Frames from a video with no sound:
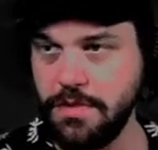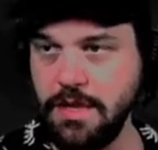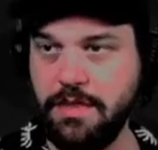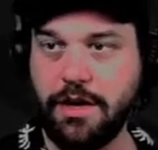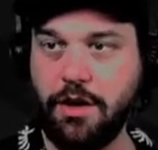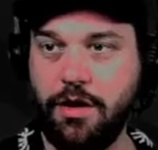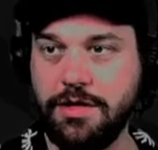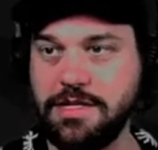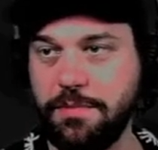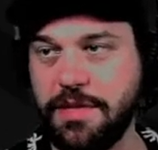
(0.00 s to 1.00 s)
They call
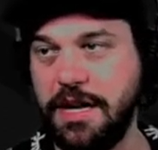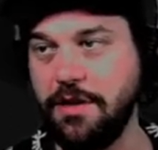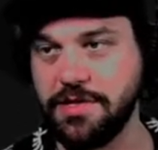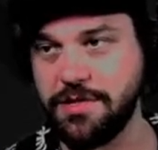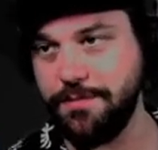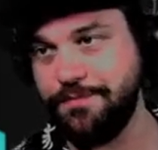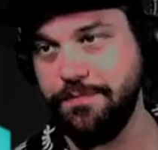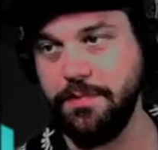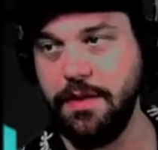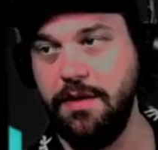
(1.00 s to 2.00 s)
it something else.
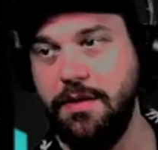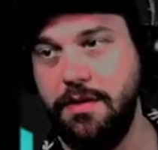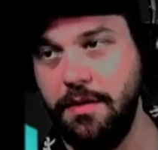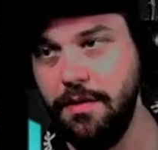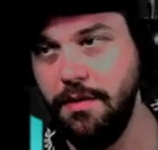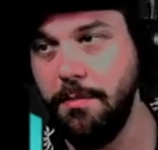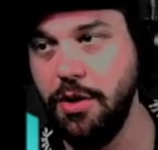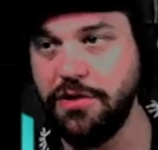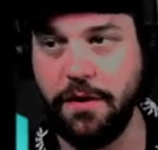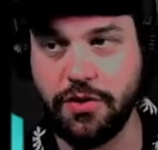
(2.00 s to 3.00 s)

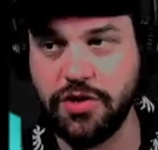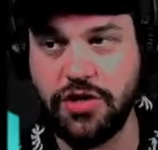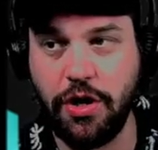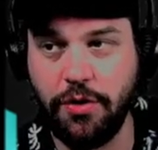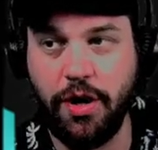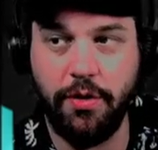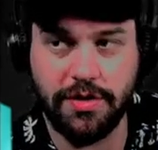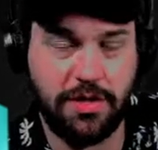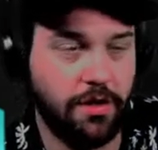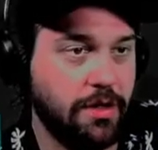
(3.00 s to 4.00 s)
Most folks don't know
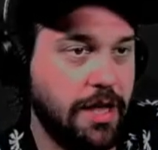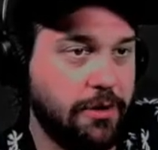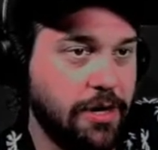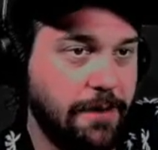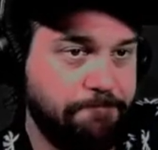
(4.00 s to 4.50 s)
it's called the Cloud Gate.